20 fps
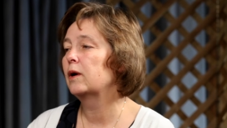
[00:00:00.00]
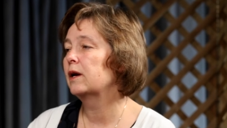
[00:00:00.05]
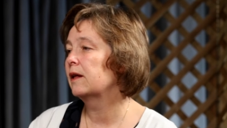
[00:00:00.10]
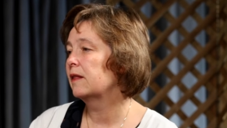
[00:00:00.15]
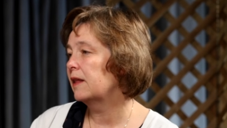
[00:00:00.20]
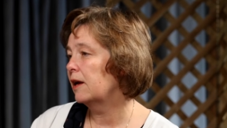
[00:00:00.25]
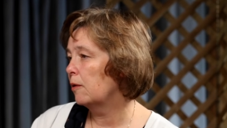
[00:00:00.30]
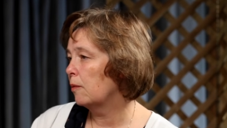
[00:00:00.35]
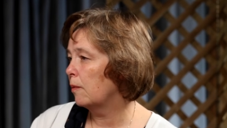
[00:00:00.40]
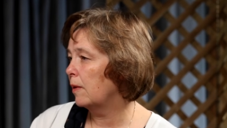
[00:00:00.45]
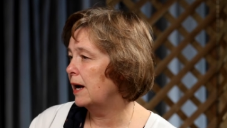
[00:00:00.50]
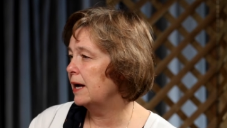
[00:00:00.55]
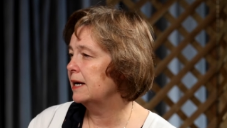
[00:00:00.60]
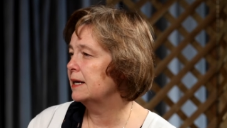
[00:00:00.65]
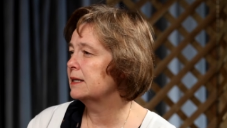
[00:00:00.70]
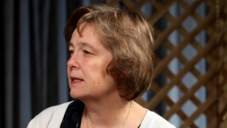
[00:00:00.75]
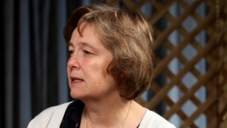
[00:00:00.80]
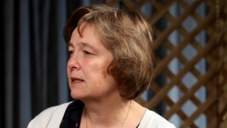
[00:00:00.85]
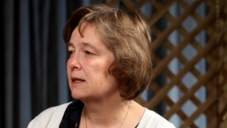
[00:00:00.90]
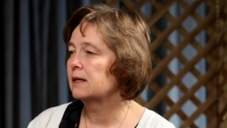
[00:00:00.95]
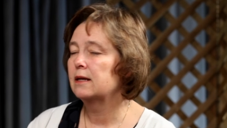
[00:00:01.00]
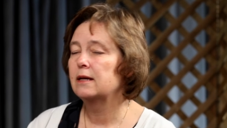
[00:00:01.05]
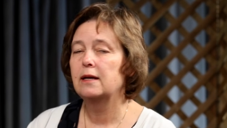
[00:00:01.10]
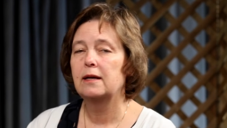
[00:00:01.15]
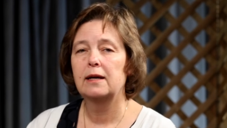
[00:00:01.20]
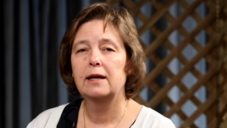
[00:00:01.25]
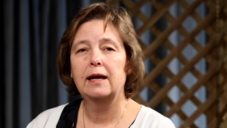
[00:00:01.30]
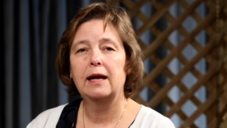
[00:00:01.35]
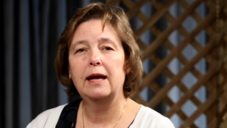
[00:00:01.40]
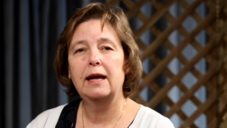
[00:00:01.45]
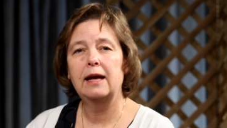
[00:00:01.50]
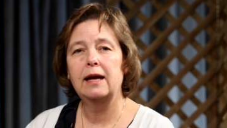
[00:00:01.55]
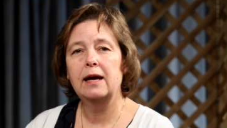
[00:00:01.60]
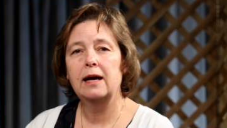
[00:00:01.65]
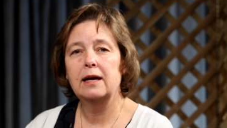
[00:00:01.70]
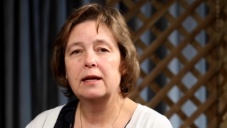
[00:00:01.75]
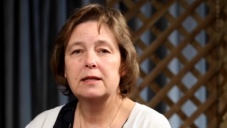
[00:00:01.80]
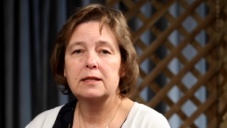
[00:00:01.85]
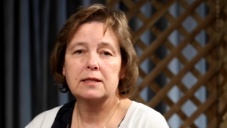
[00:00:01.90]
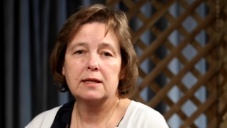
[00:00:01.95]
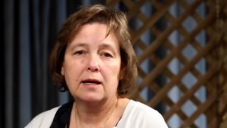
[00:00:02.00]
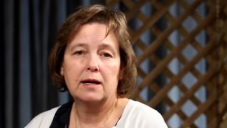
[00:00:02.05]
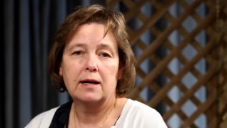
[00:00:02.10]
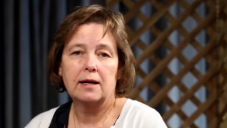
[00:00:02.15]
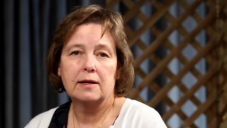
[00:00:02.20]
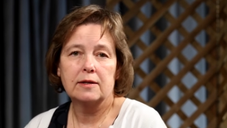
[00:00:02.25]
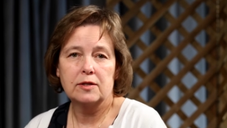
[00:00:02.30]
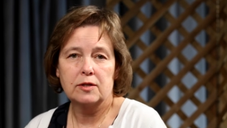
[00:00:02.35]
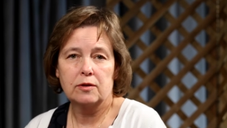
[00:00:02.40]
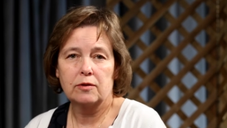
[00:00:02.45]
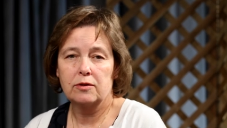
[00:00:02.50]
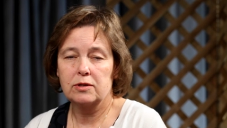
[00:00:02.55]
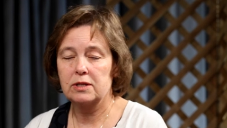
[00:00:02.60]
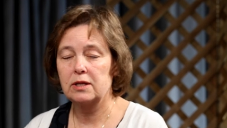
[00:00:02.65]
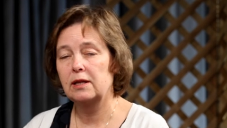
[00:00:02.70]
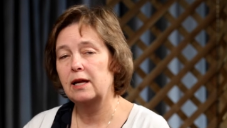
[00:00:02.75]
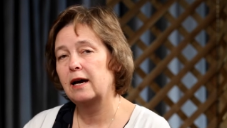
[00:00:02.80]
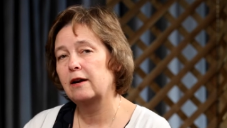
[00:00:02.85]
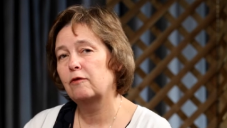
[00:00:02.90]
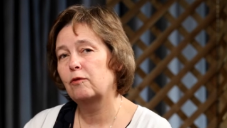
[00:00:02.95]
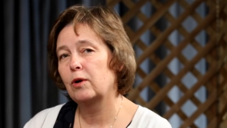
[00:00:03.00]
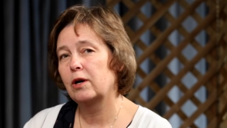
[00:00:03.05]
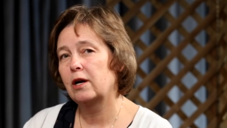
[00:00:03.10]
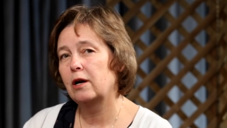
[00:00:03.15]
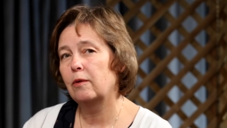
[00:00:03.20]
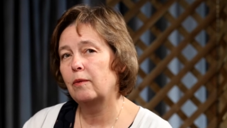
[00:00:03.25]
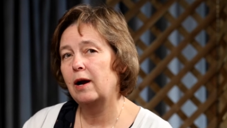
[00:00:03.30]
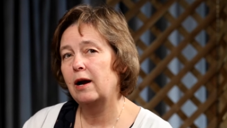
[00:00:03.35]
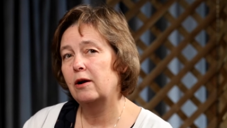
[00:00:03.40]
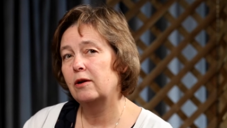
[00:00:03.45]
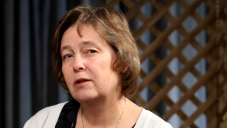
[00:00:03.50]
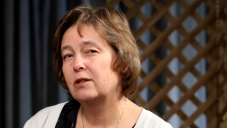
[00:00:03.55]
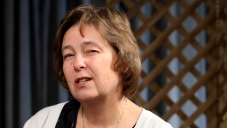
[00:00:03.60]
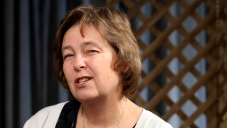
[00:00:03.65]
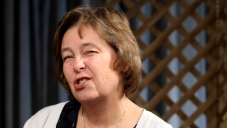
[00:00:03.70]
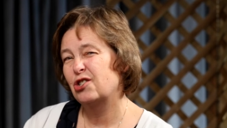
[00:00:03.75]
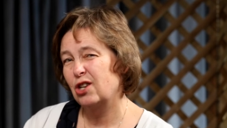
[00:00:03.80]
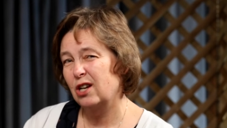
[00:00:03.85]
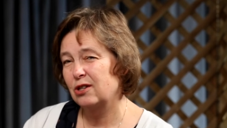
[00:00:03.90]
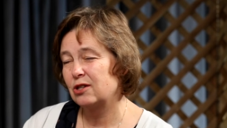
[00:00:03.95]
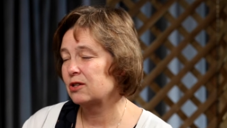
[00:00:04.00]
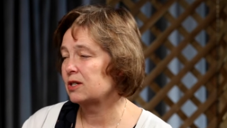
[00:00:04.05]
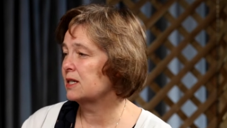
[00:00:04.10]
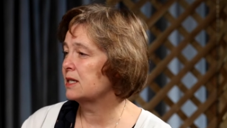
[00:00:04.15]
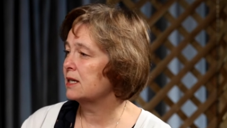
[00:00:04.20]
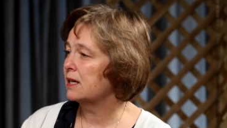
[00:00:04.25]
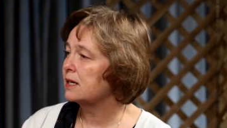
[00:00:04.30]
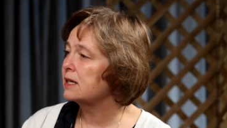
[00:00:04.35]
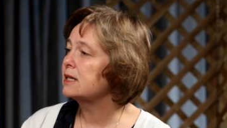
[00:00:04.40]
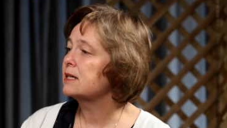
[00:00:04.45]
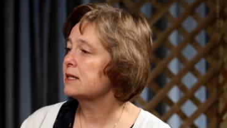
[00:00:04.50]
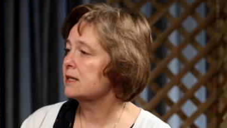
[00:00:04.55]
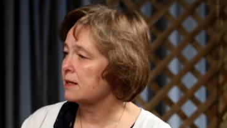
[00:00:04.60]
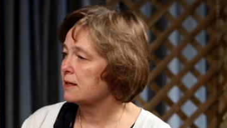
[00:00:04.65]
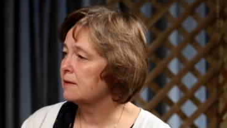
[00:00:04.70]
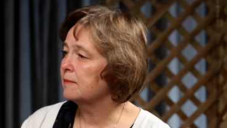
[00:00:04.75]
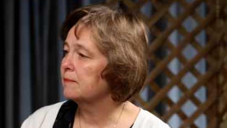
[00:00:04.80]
What do they write? And uh, so there's a lot of work around gender studies.